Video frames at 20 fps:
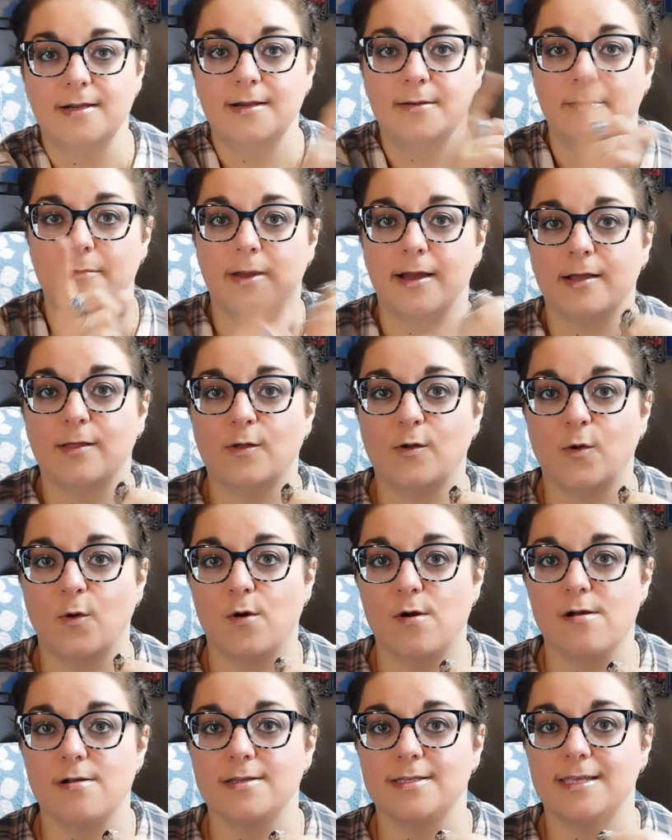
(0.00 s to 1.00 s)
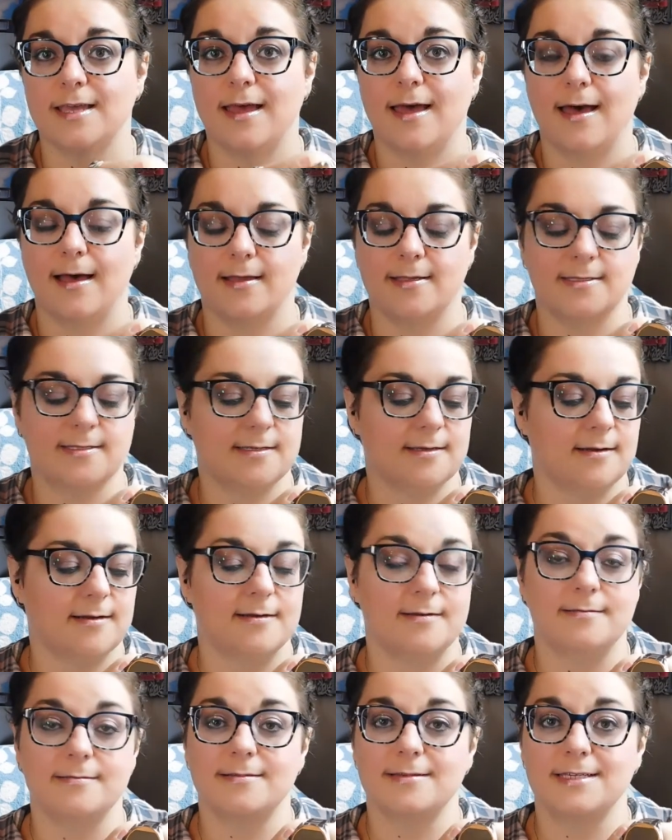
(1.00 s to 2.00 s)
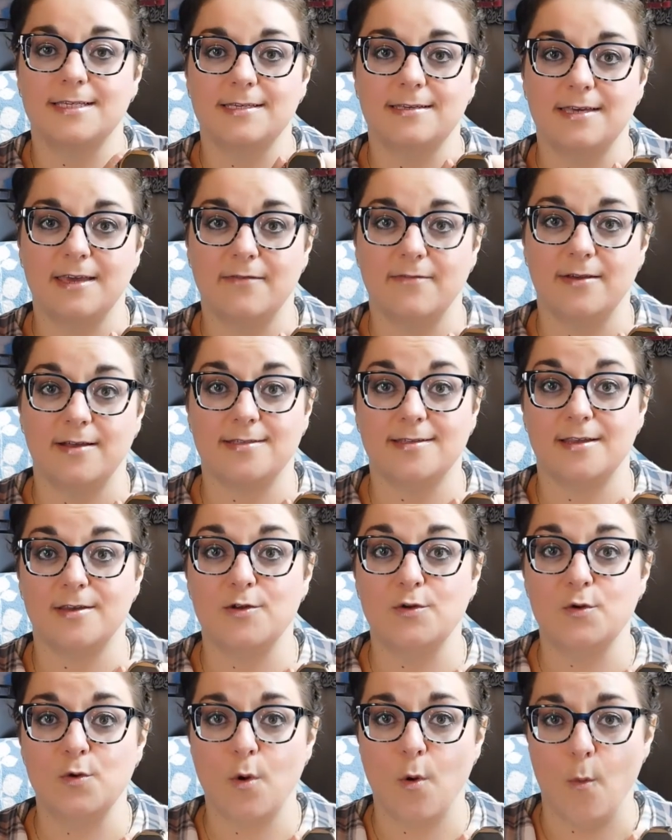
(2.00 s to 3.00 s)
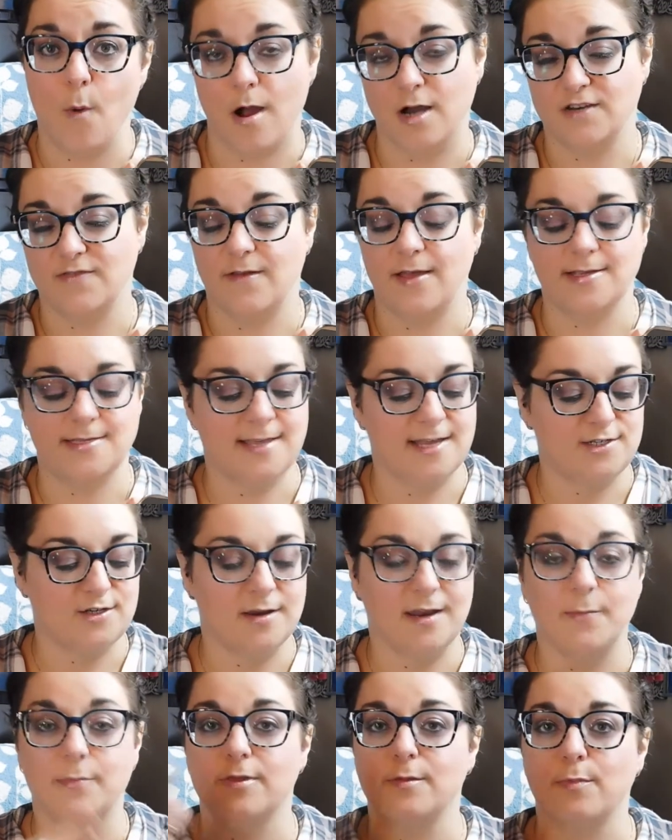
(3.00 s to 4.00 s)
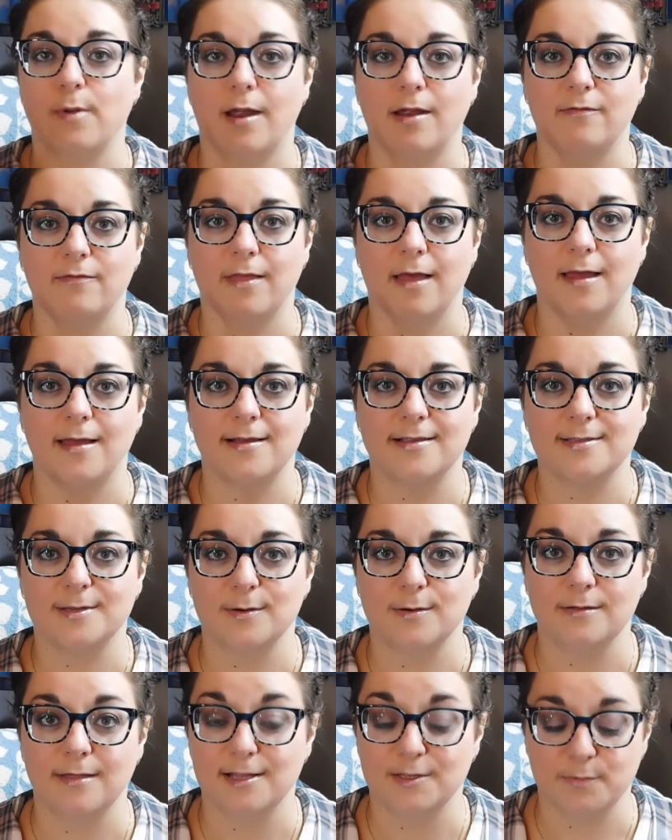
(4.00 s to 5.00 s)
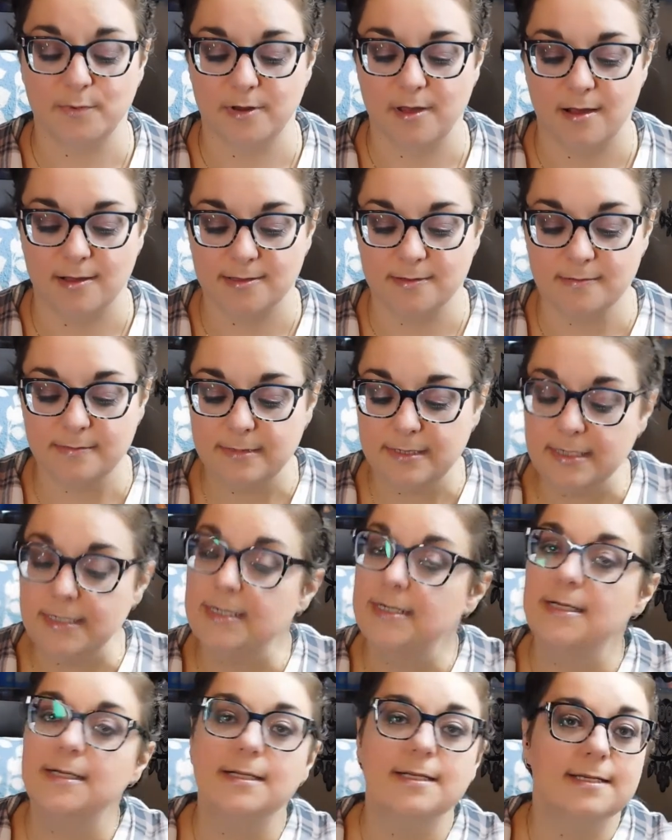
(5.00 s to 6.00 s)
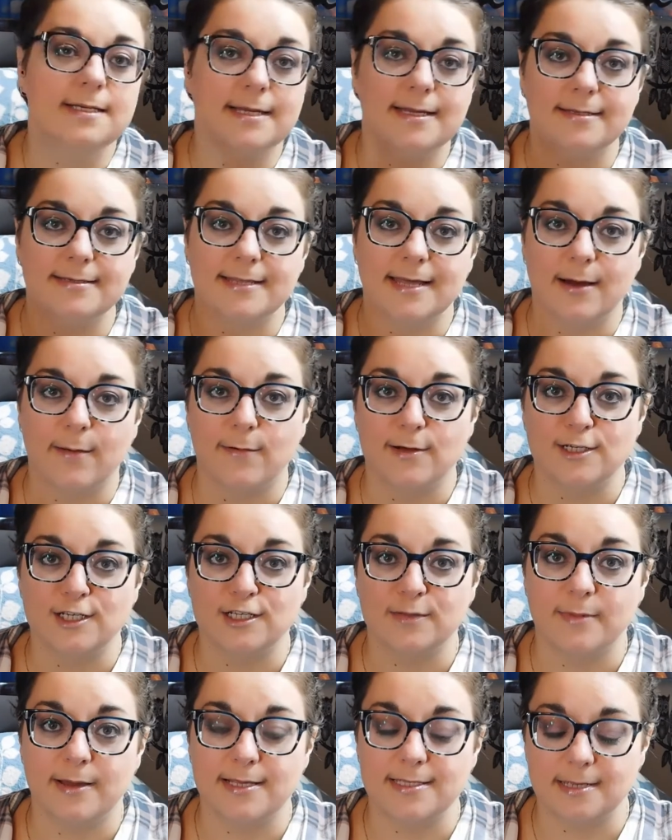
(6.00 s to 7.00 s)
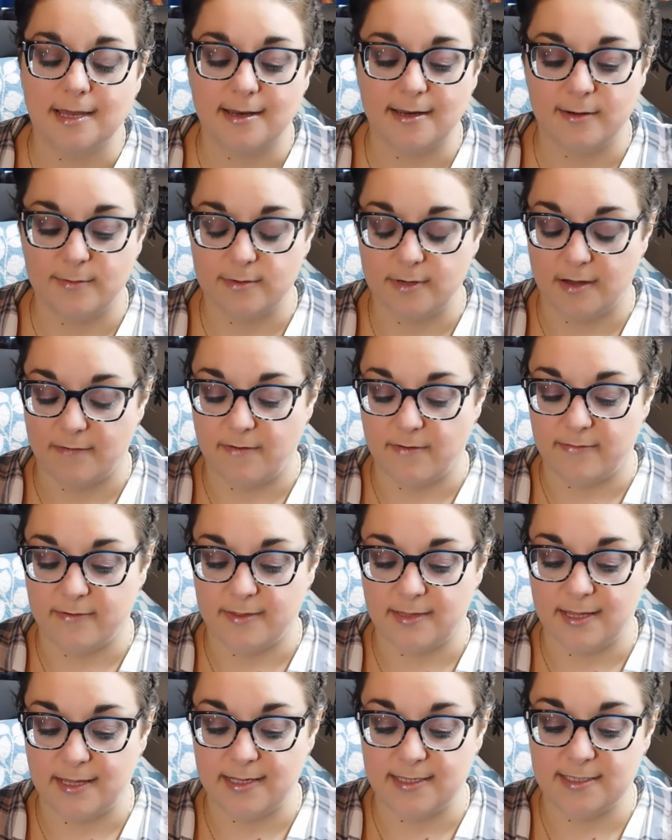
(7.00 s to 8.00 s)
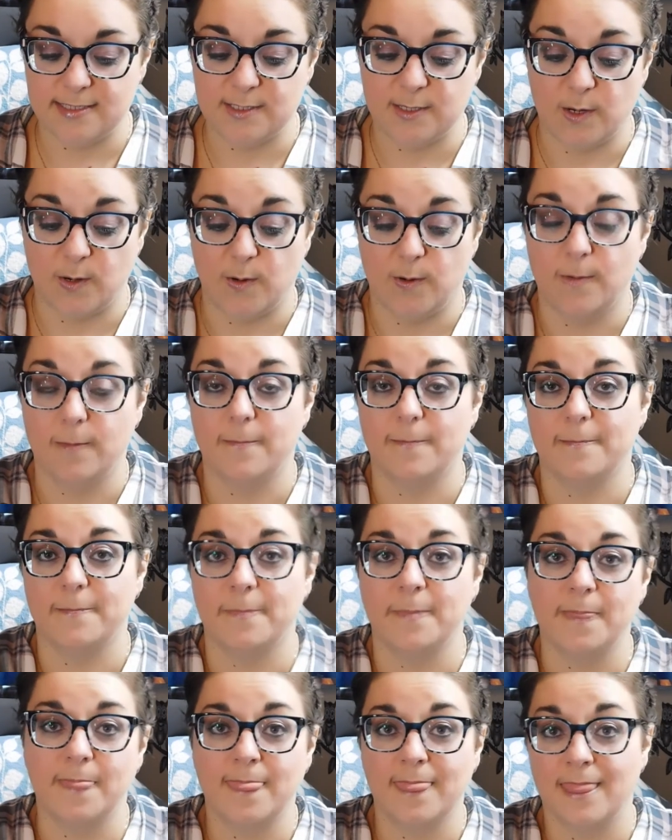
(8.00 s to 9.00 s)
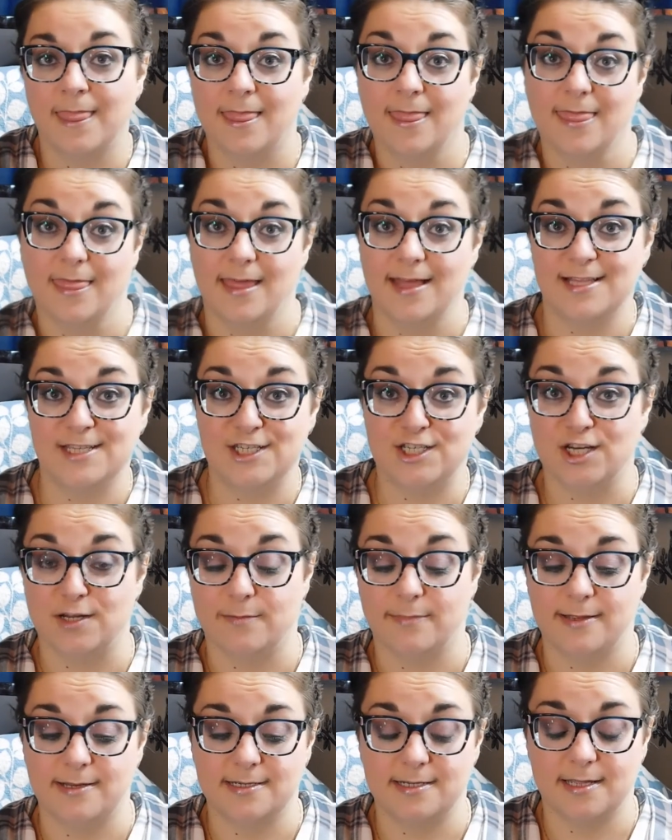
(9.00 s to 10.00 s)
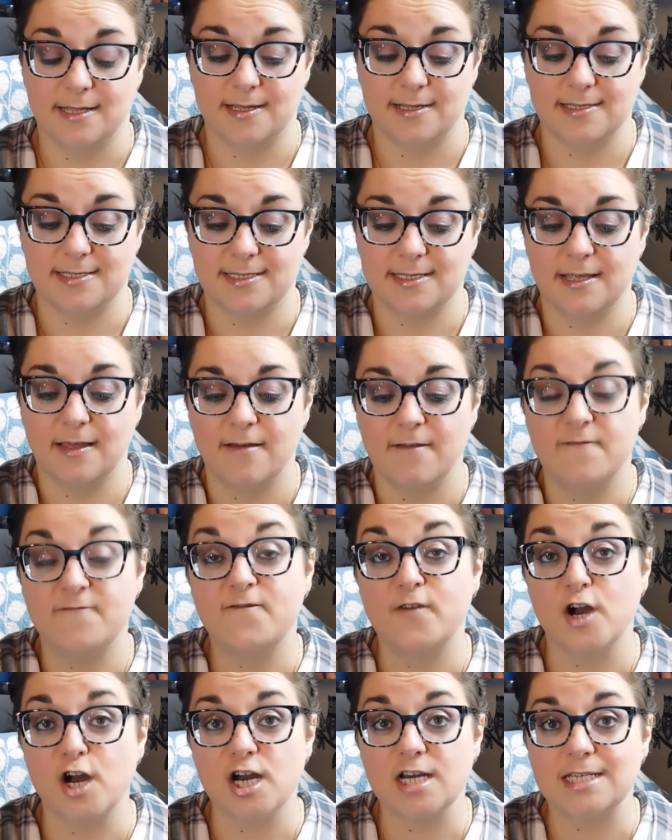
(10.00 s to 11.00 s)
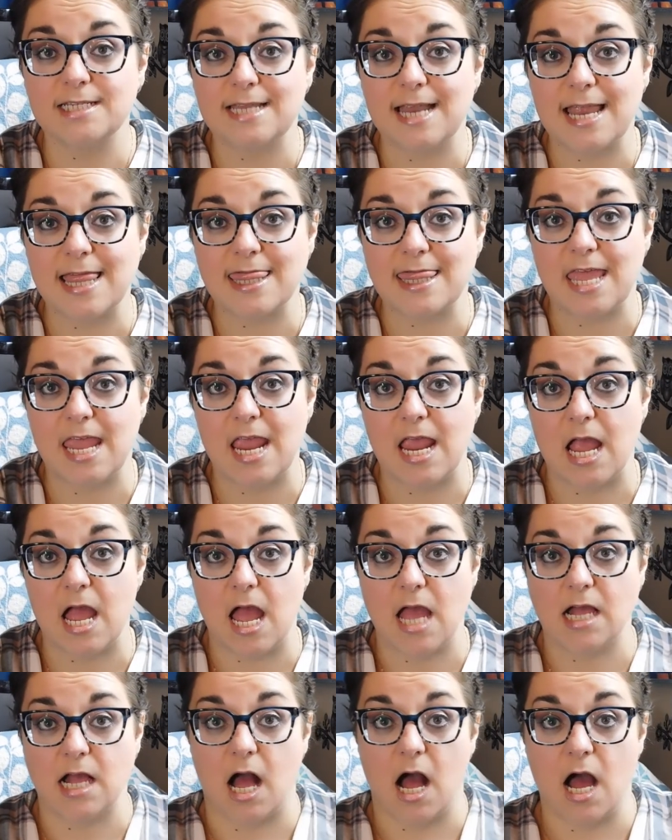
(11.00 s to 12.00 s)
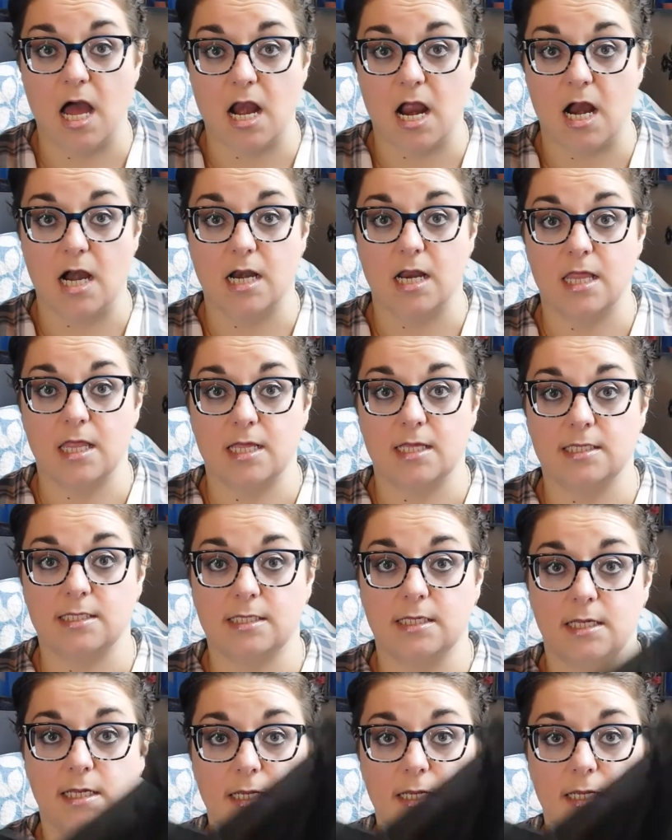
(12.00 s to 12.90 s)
Michael Kors has, given us a new watch face yesterday with the Pride flag, so that's pretty awesome. And that was just my side note of everything. So, let's jump into this. First thing I got out of this